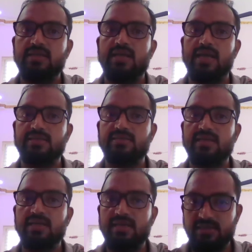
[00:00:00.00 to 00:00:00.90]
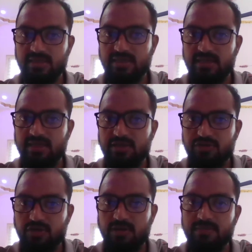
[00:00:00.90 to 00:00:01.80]
SSIS ETL
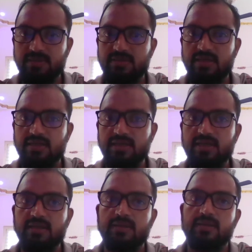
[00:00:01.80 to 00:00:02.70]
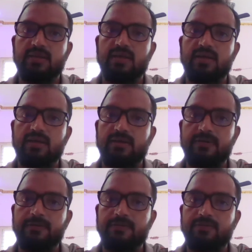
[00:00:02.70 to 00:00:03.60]
job started
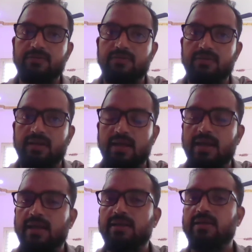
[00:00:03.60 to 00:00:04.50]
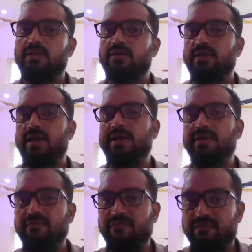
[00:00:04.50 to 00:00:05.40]
at
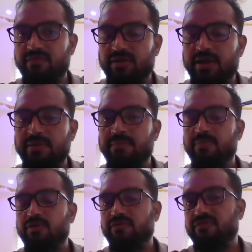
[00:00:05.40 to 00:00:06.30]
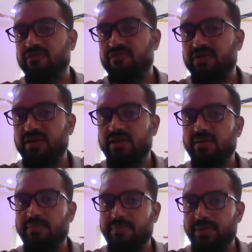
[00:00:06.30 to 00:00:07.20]

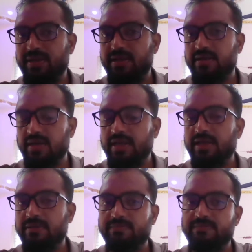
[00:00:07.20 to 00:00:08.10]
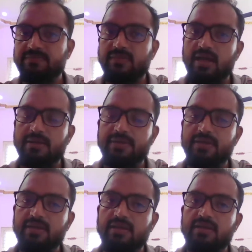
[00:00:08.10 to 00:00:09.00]
9:15 p.m. I
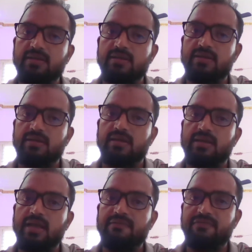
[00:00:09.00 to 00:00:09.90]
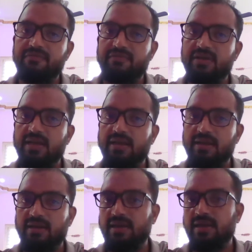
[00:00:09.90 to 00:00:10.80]
mean 9:15
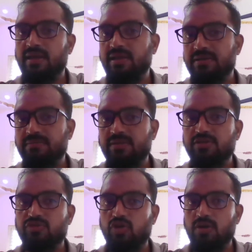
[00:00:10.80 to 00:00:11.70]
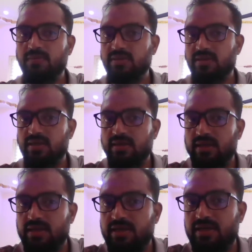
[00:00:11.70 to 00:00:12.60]
a.m. the job is
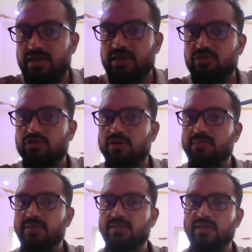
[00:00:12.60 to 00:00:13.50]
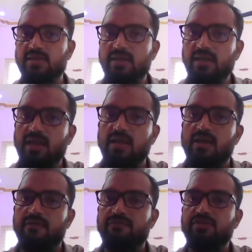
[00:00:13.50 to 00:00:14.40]
run, ETL job is run,
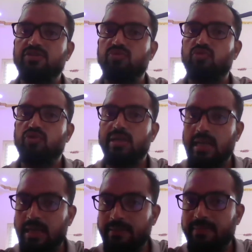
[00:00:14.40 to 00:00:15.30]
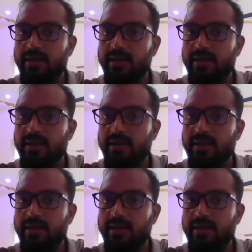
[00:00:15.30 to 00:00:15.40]
which is overlap,